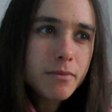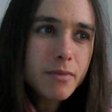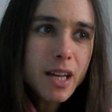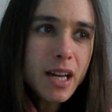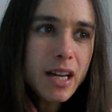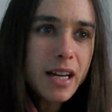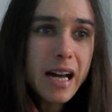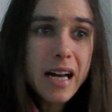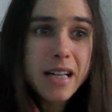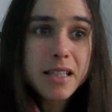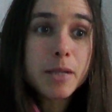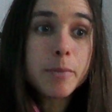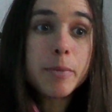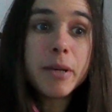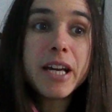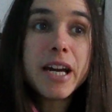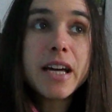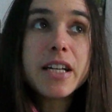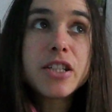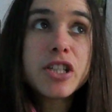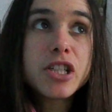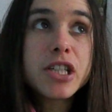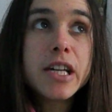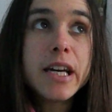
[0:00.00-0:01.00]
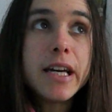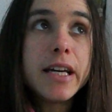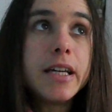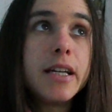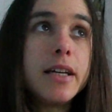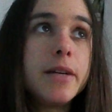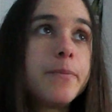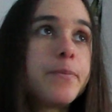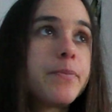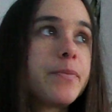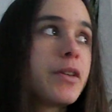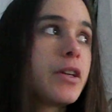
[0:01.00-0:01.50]
and has a
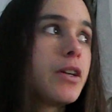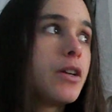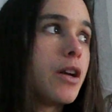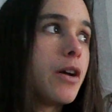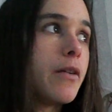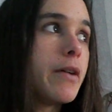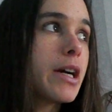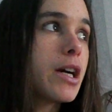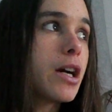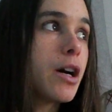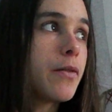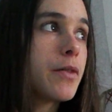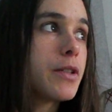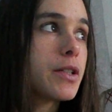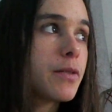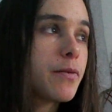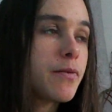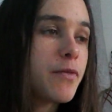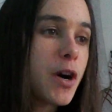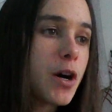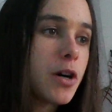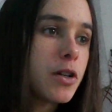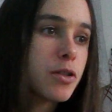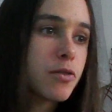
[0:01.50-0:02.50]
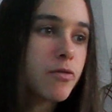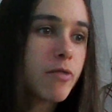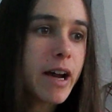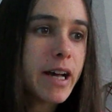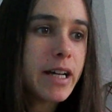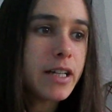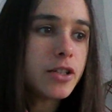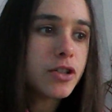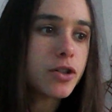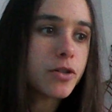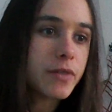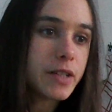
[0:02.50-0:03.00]
PhD. You know, it covers a vast
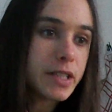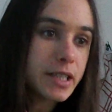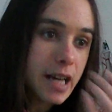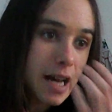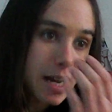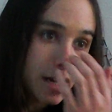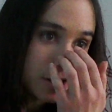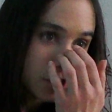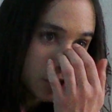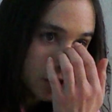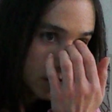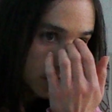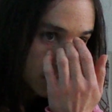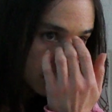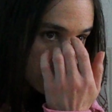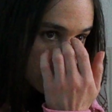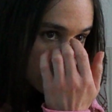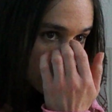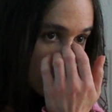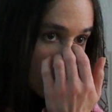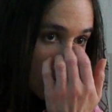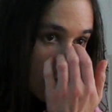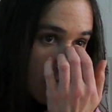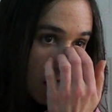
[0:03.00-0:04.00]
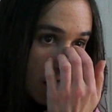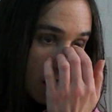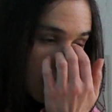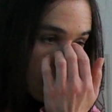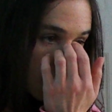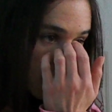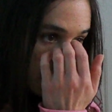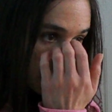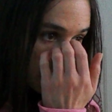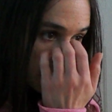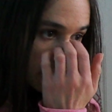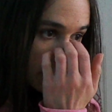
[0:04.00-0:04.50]
range of intelligence.
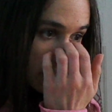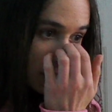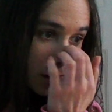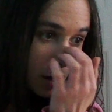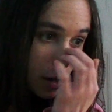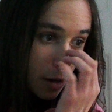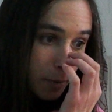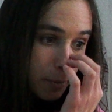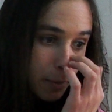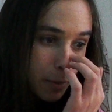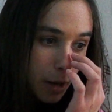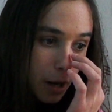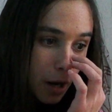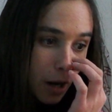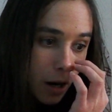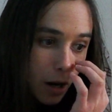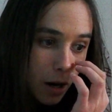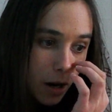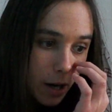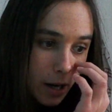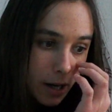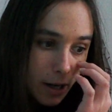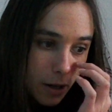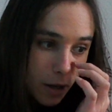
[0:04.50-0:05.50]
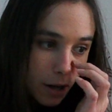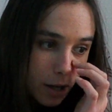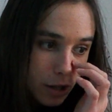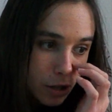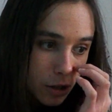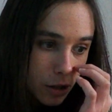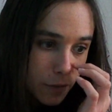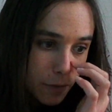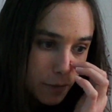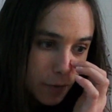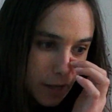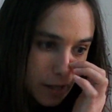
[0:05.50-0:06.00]
But I
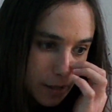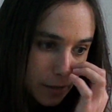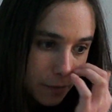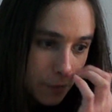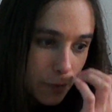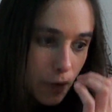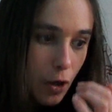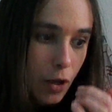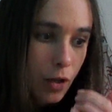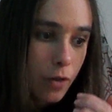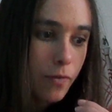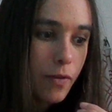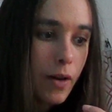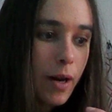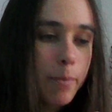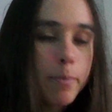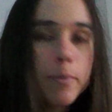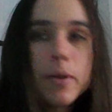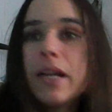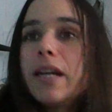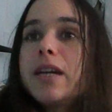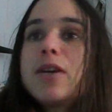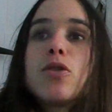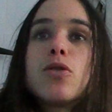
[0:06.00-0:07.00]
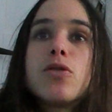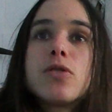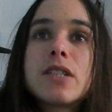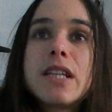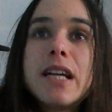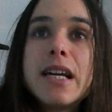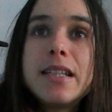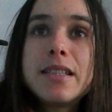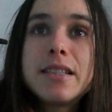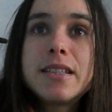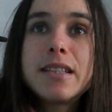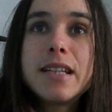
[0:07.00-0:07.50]
do think, though, that being
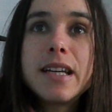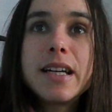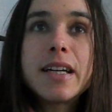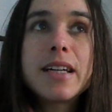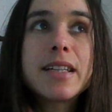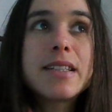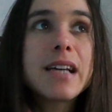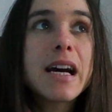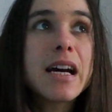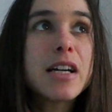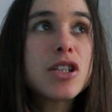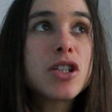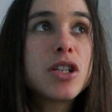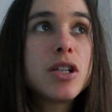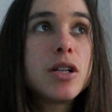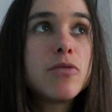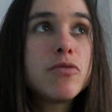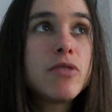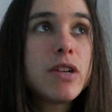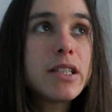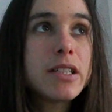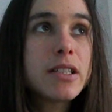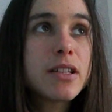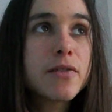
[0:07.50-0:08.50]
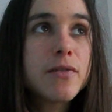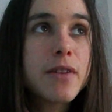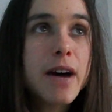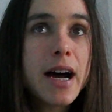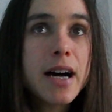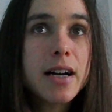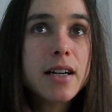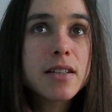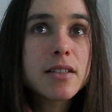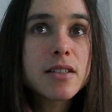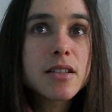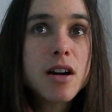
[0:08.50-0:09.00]
autistic is actually a risk
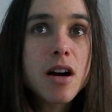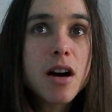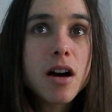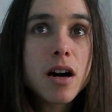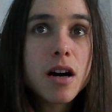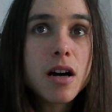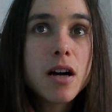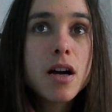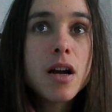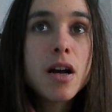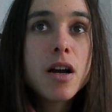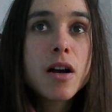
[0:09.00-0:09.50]
factor